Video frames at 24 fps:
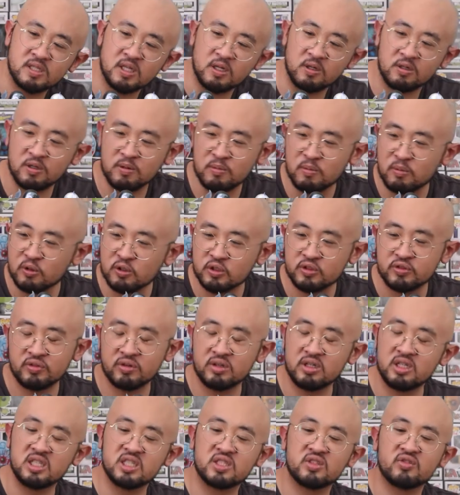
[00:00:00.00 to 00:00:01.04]
out the most for
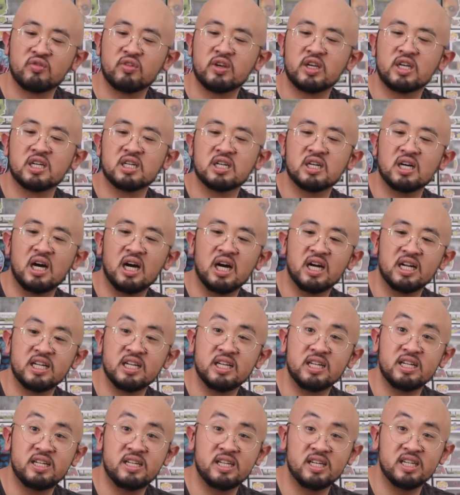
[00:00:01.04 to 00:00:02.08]
this figure, other
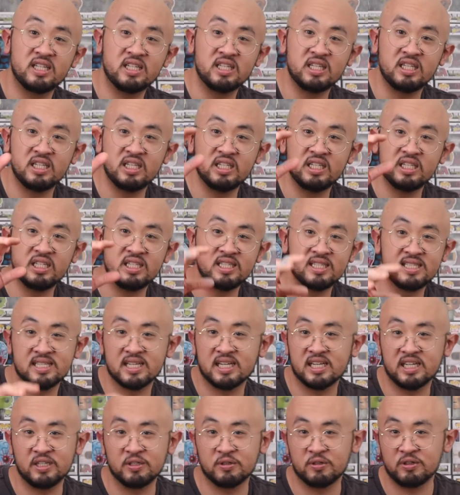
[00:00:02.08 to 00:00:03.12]
than the
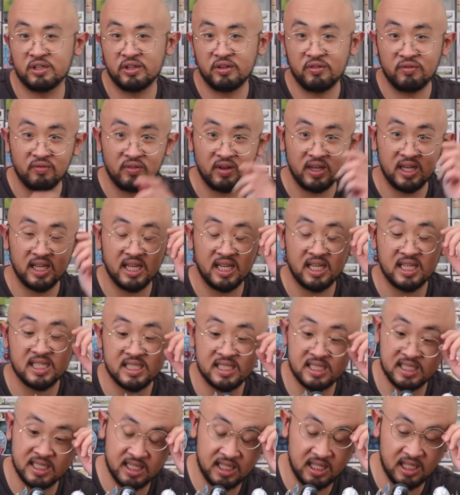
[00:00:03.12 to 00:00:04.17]
design on the
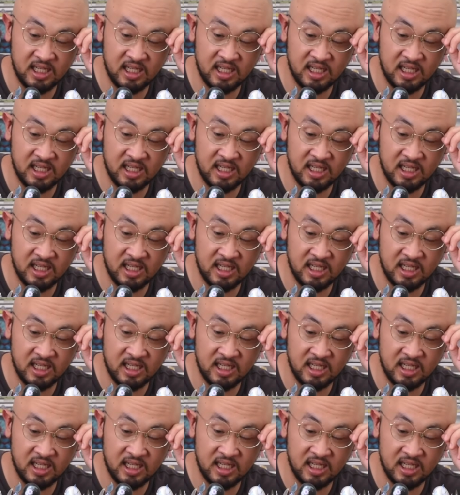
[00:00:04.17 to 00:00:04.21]
face,